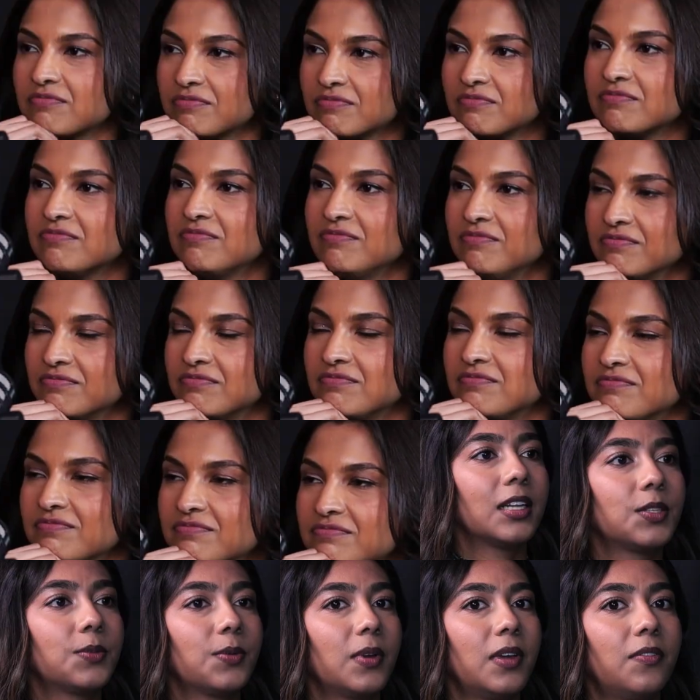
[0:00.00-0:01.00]
So
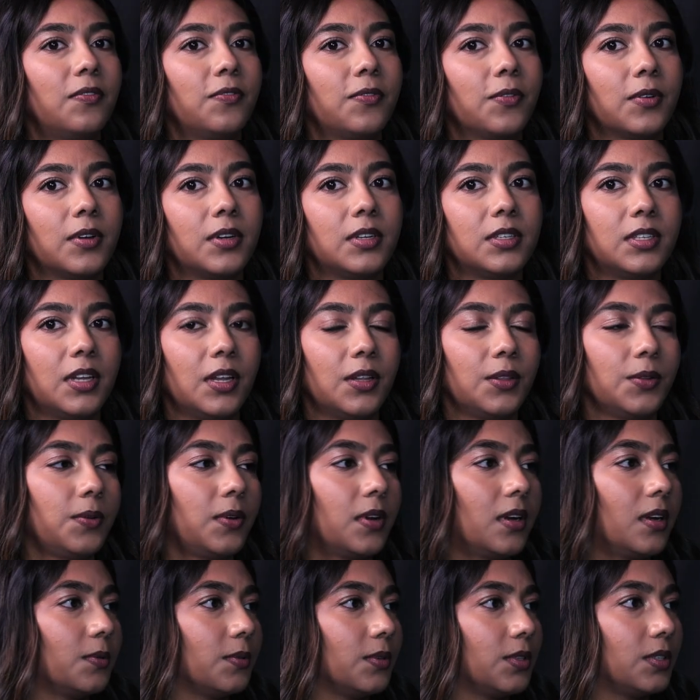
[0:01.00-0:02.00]
that's why for
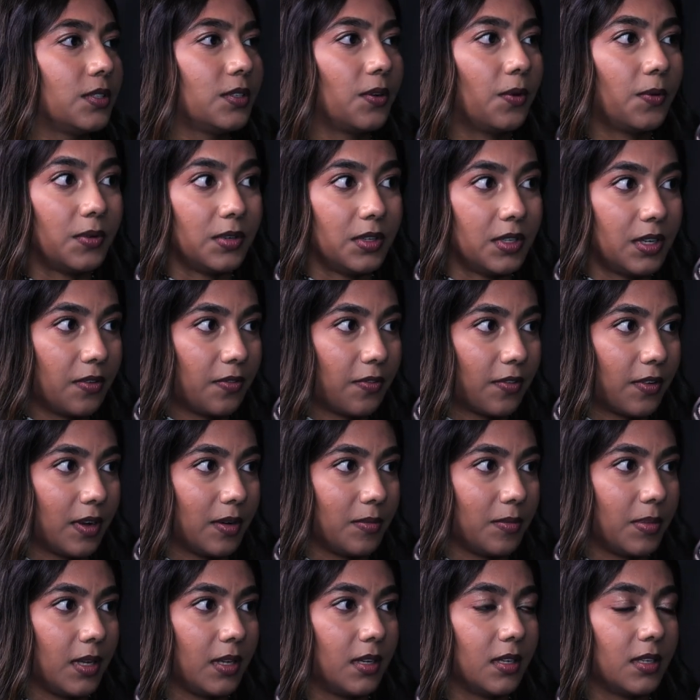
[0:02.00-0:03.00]
Senthoora, it was so different
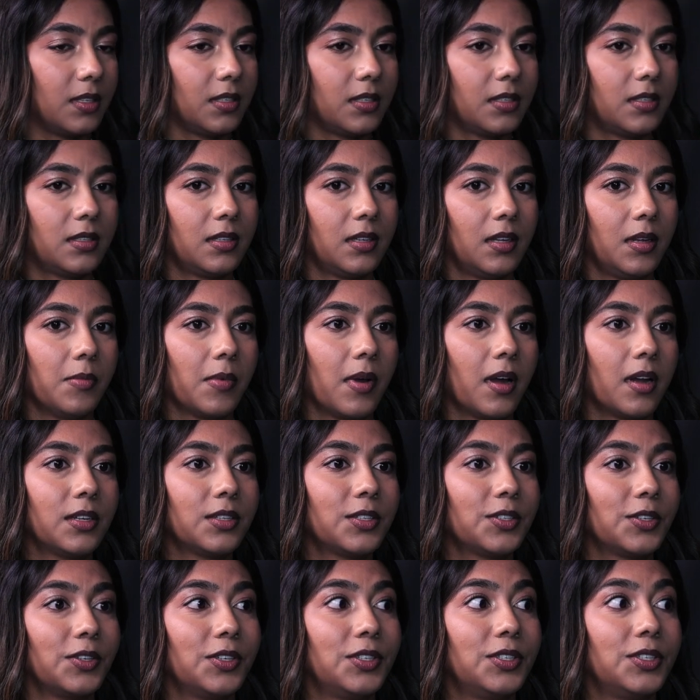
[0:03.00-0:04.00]
because Imman
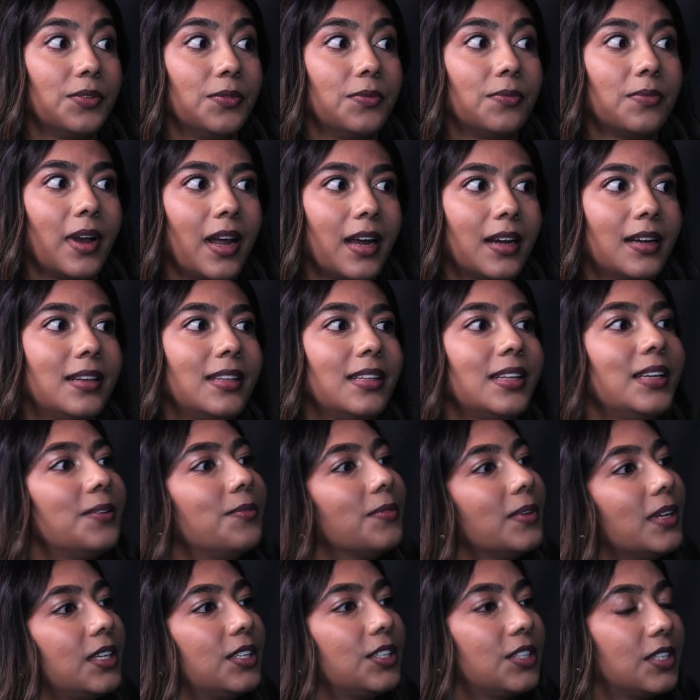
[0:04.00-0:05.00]
sir directly
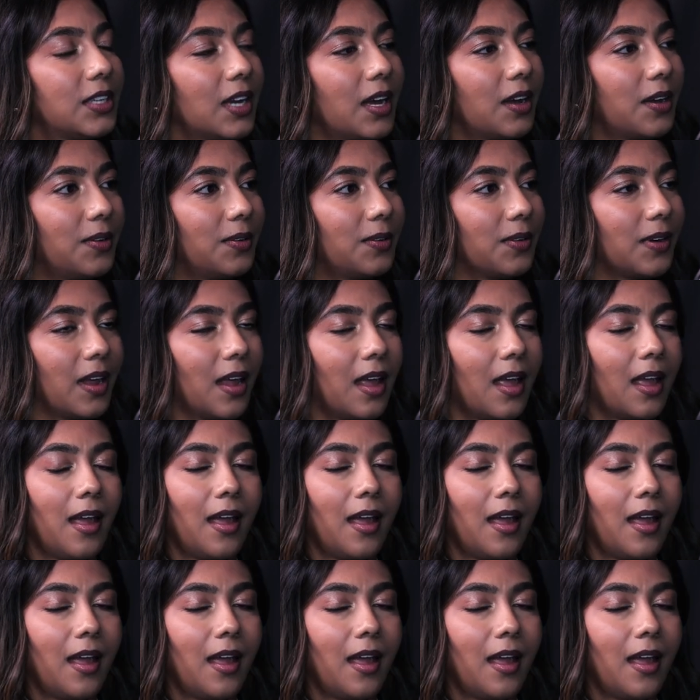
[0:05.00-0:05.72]
reached out.